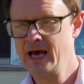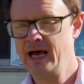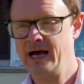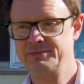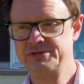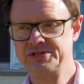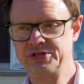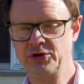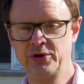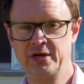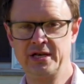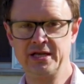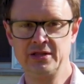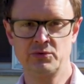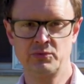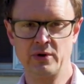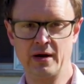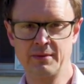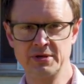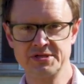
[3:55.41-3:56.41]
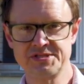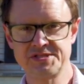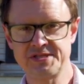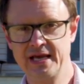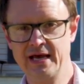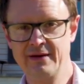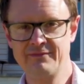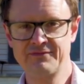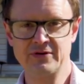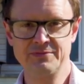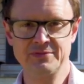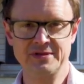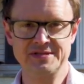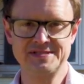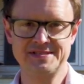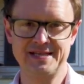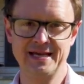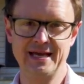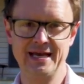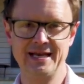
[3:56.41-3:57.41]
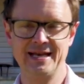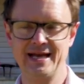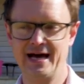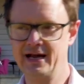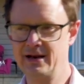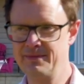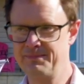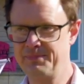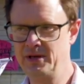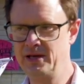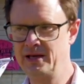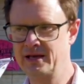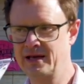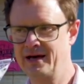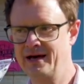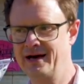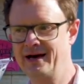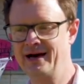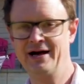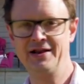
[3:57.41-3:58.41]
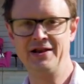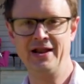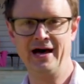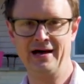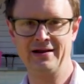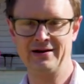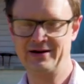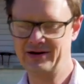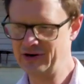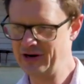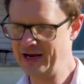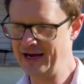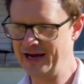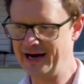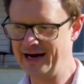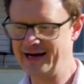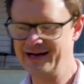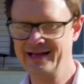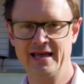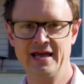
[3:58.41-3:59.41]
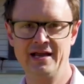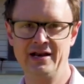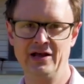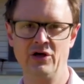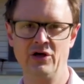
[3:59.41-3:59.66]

I'm still getting the rubber stamp from the state on it being a, a non or a, uh, an